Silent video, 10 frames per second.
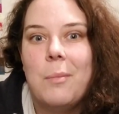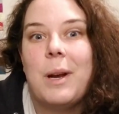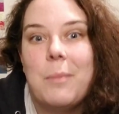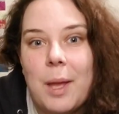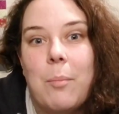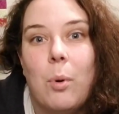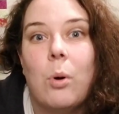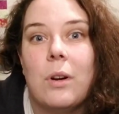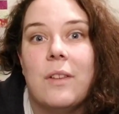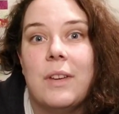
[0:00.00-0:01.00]
But I'm like
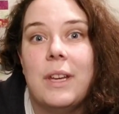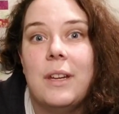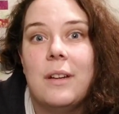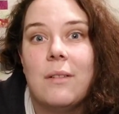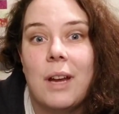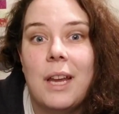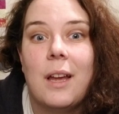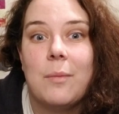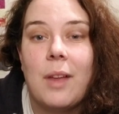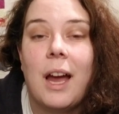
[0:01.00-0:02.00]
bored of it, right?
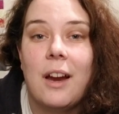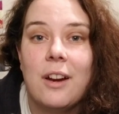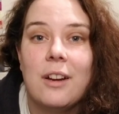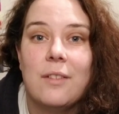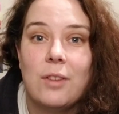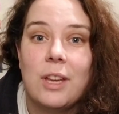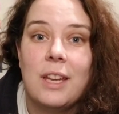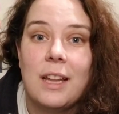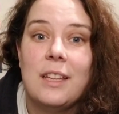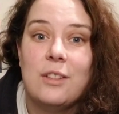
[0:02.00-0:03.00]
I'm tired of looking
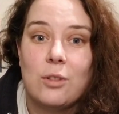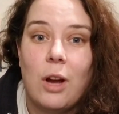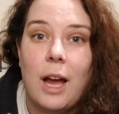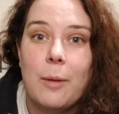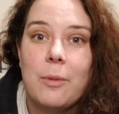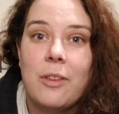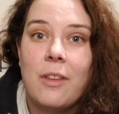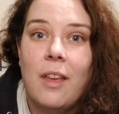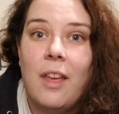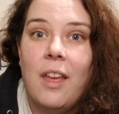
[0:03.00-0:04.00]
at these scraps
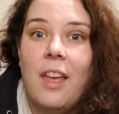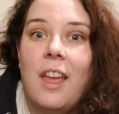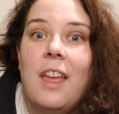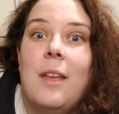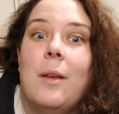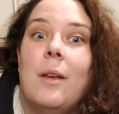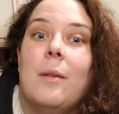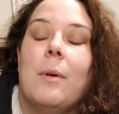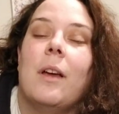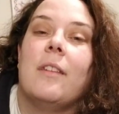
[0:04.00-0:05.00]

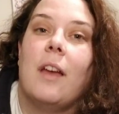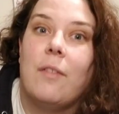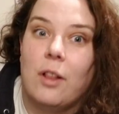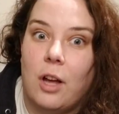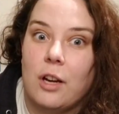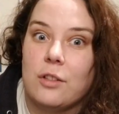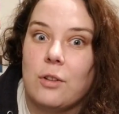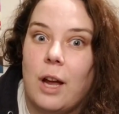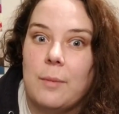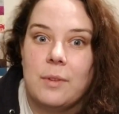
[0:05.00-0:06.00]
because I have a lot of
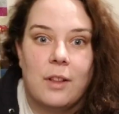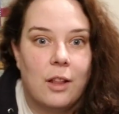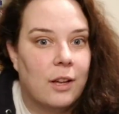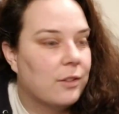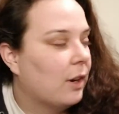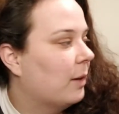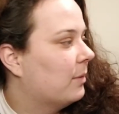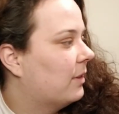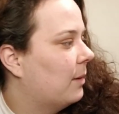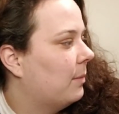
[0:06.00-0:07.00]
scraps, a lot of
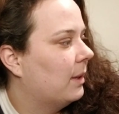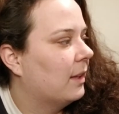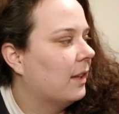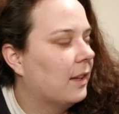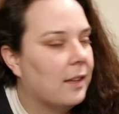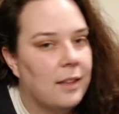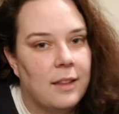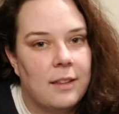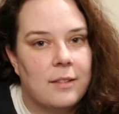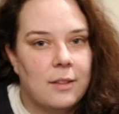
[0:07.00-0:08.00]
scraps. I mean, like,
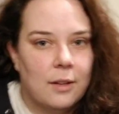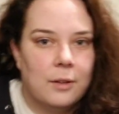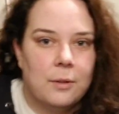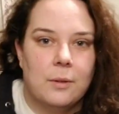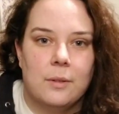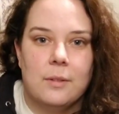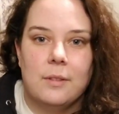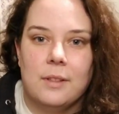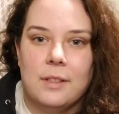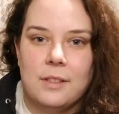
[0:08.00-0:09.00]
so
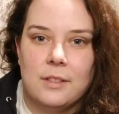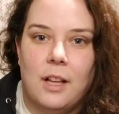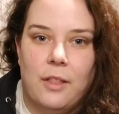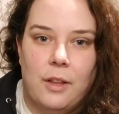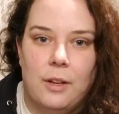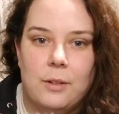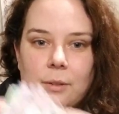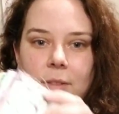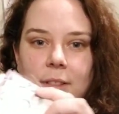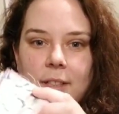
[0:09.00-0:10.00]
there's all
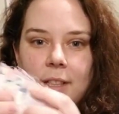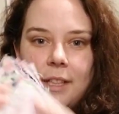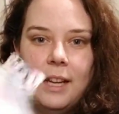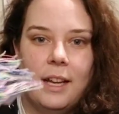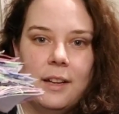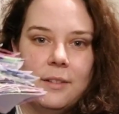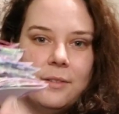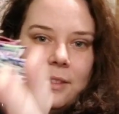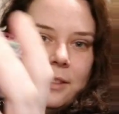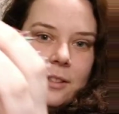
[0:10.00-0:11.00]
those, and then I
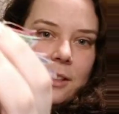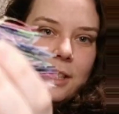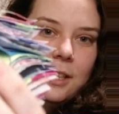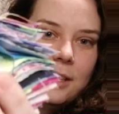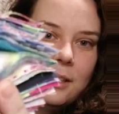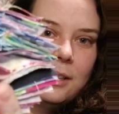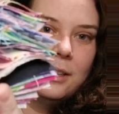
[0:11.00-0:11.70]
have literally